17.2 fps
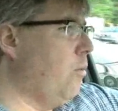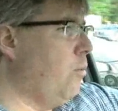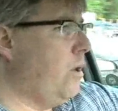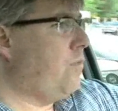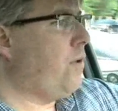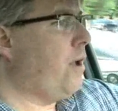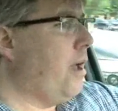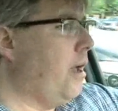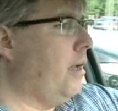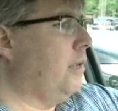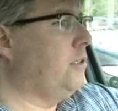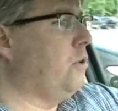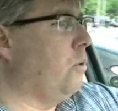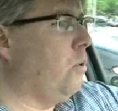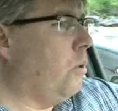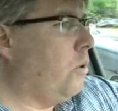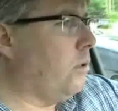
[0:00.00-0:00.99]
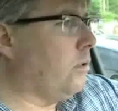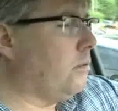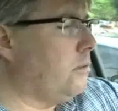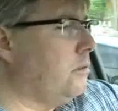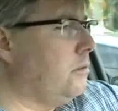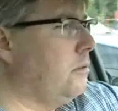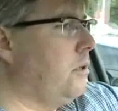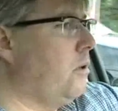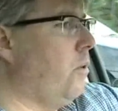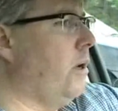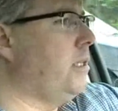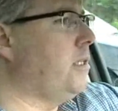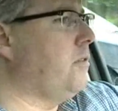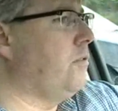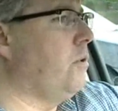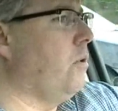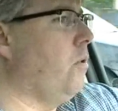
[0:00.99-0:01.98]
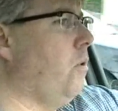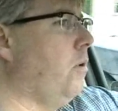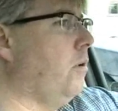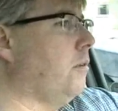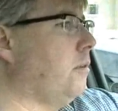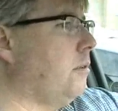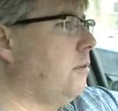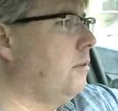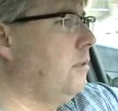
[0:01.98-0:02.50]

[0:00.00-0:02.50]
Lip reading: We've had gold, coins of gold,